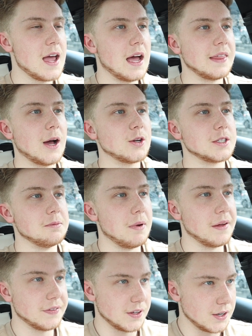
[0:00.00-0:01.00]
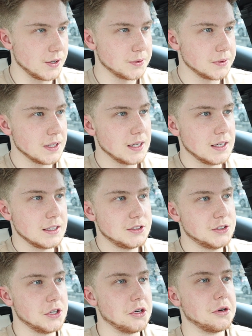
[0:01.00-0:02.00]
and that was a month ago.
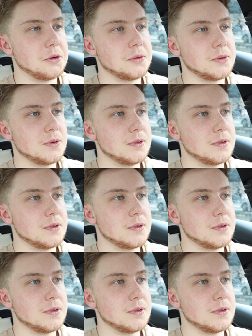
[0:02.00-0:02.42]
So